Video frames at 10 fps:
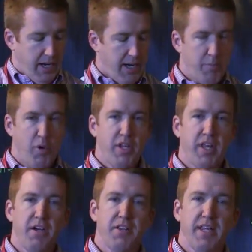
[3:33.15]
Um, one of
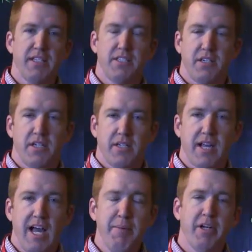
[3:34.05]
the other things to, to
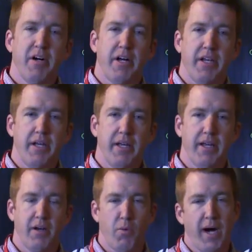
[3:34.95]
comment on,
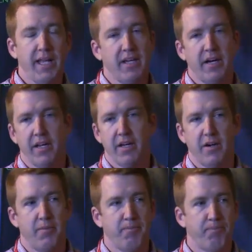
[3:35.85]
you know, why the
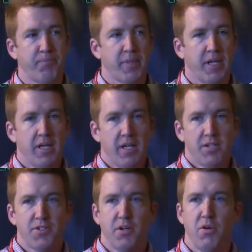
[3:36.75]
honeycomb?
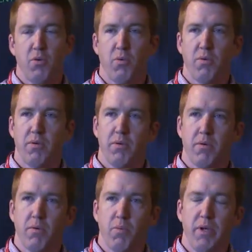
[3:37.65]
So
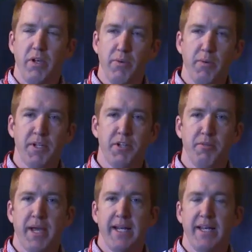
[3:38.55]
we knew we wanted to do
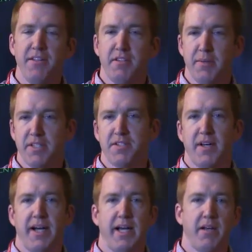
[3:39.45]
the magnesium
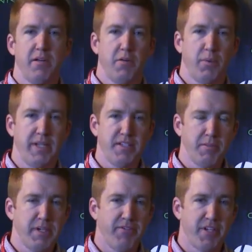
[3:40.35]
inside. We did
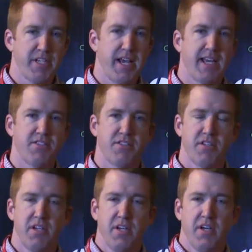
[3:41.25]
some different
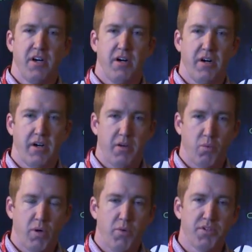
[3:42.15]
tests
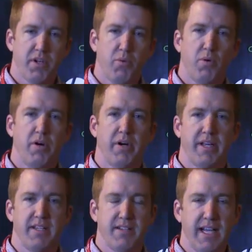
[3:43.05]
on what was going to
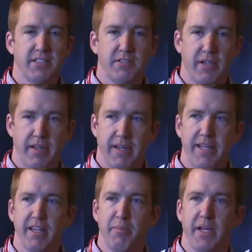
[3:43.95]
work, and it's actually
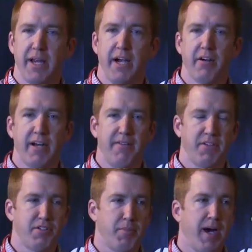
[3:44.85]
ended up being
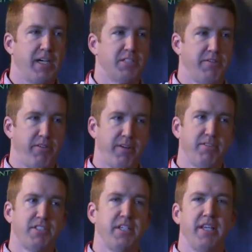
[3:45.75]
aircraft inspired. So if you've
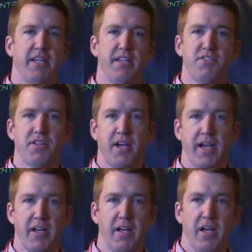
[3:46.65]
ever seen the
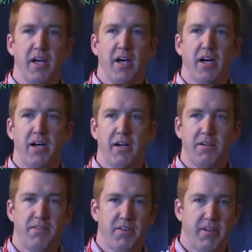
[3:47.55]
inside
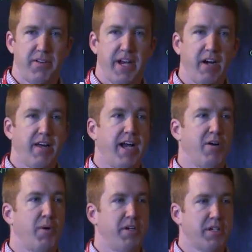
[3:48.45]
of, of an
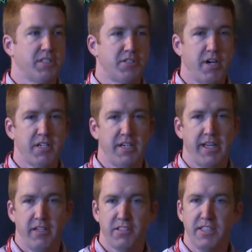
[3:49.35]
airliner when they're constructing
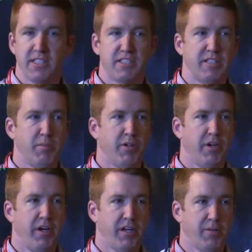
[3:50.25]
it, you'll see a similar
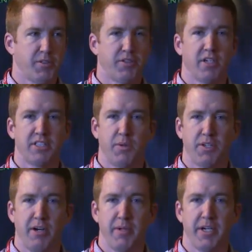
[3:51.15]
honeycomb structure
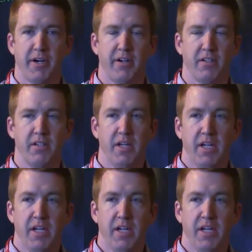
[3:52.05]
with their material.